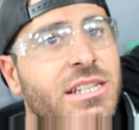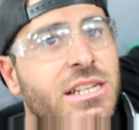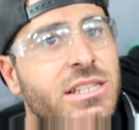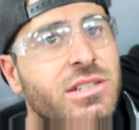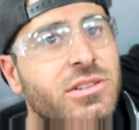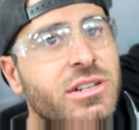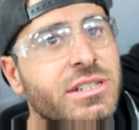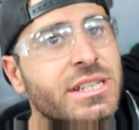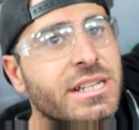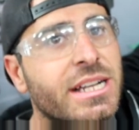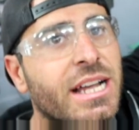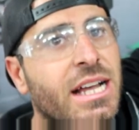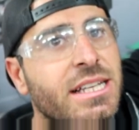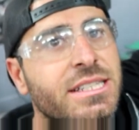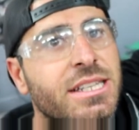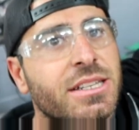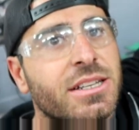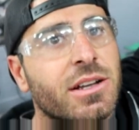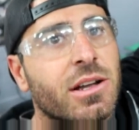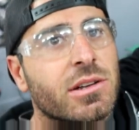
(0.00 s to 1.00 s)
because there is a
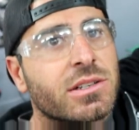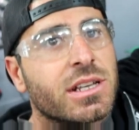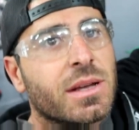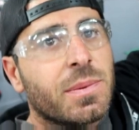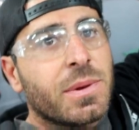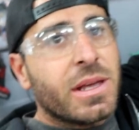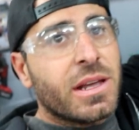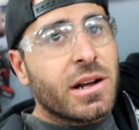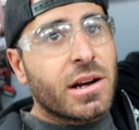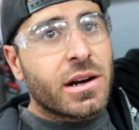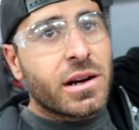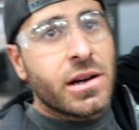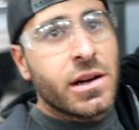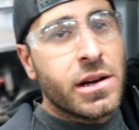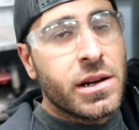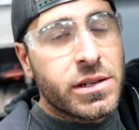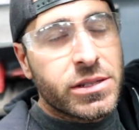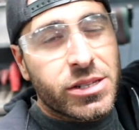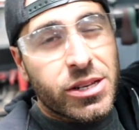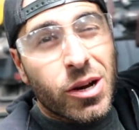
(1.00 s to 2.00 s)
gusset that goes up here.
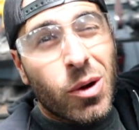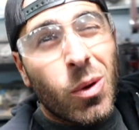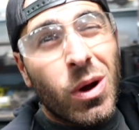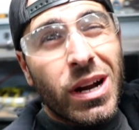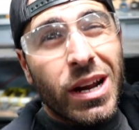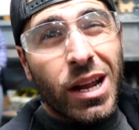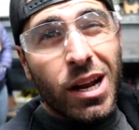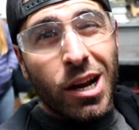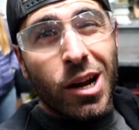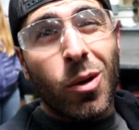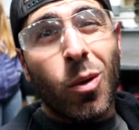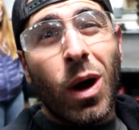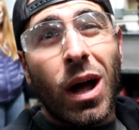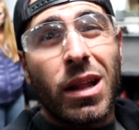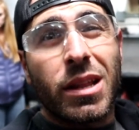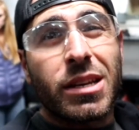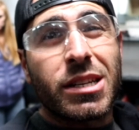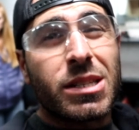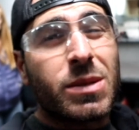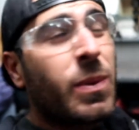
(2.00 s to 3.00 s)
So you don't want to get any
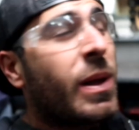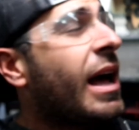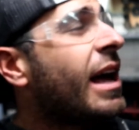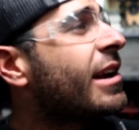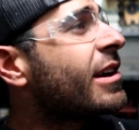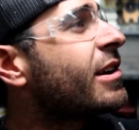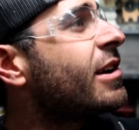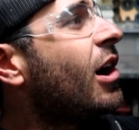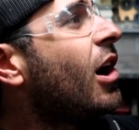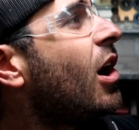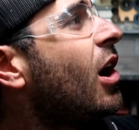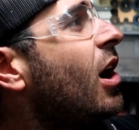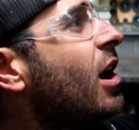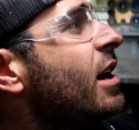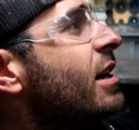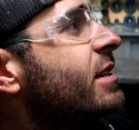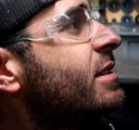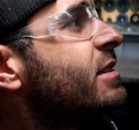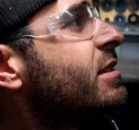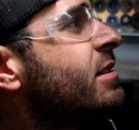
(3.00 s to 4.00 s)
welding splatter
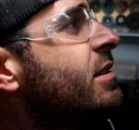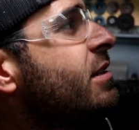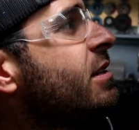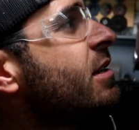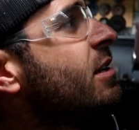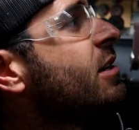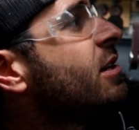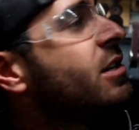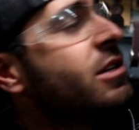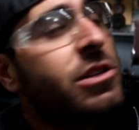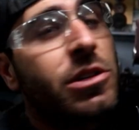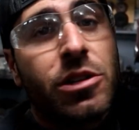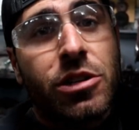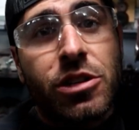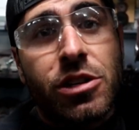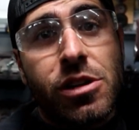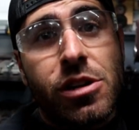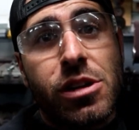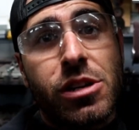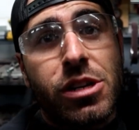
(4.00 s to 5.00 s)
on
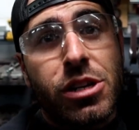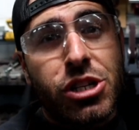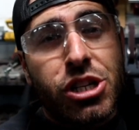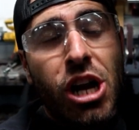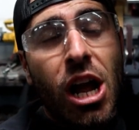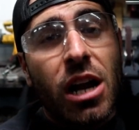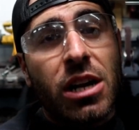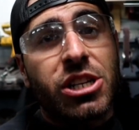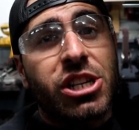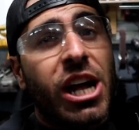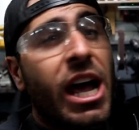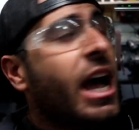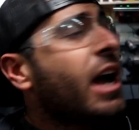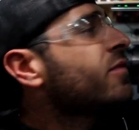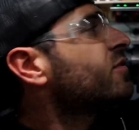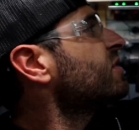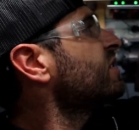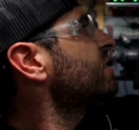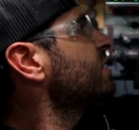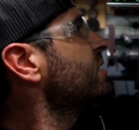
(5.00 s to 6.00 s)
your shock
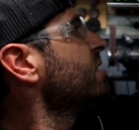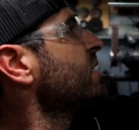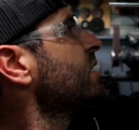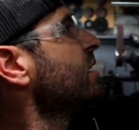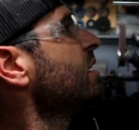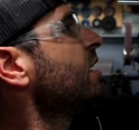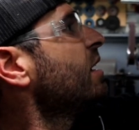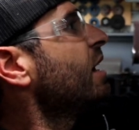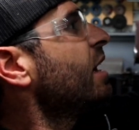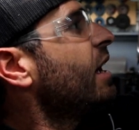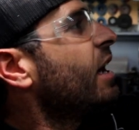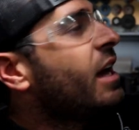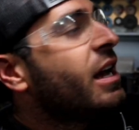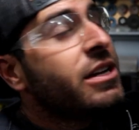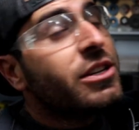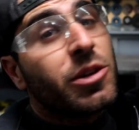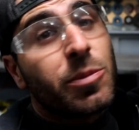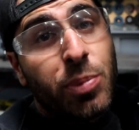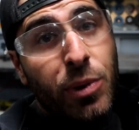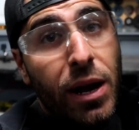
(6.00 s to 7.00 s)
shafts
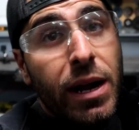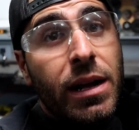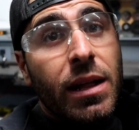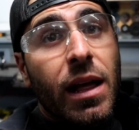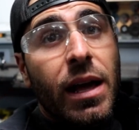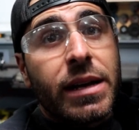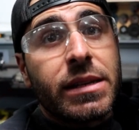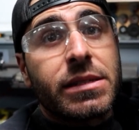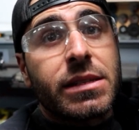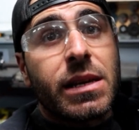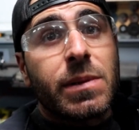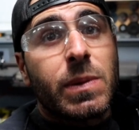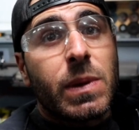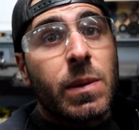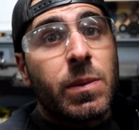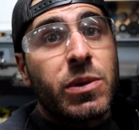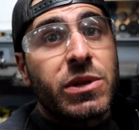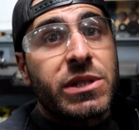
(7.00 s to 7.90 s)
and your brake lines, keep them